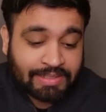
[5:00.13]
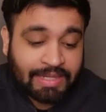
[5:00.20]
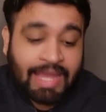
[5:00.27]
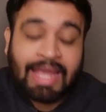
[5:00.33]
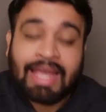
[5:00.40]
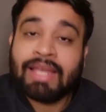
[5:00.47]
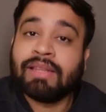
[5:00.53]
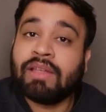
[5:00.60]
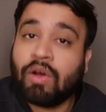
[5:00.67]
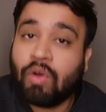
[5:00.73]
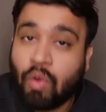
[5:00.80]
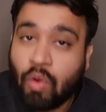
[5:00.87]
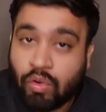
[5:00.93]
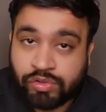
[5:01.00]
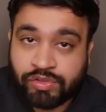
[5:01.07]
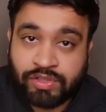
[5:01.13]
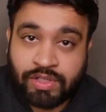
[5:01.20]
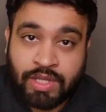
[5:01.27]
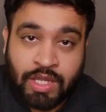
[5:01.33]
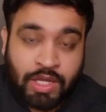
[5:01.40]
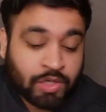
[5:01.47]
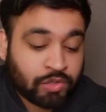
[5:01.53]
the host.
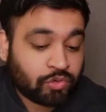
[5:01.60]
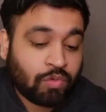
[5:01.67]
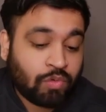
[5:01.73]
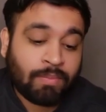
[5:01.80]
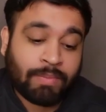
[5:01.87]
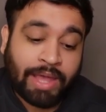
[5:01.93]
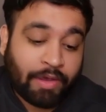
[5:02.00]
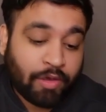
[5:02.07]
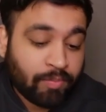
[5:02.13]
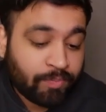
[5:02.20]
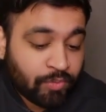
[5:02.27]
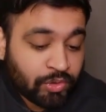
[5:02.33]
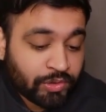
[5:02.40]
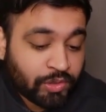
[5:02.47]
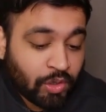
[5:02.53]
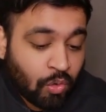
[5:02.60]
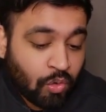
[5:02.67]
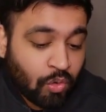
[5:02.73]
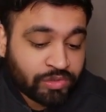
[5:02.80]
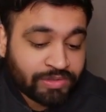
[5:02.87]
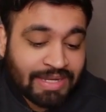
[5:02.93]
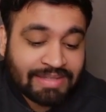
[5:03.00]
So I have put the host
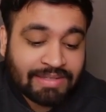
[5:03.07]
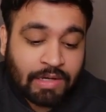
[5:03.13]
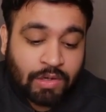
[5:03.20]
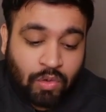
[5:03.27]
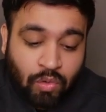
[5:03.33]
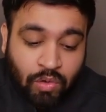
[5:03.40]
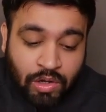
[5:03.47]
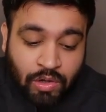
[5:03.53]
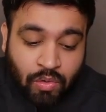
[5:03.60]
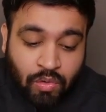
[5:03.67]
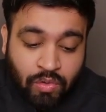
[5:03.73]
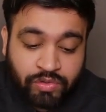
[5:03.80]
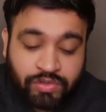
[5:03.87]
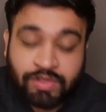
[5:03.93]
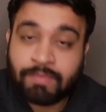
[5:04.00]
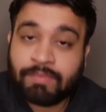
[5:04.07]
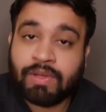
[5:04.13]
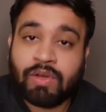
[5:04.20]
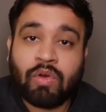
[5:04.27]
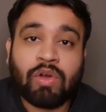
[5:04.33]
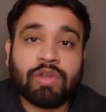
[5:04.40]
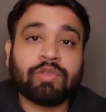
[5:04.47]
as a local host because
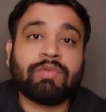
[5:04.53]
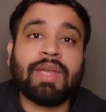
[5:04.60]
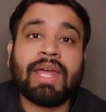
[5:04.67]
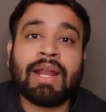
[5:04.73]
we are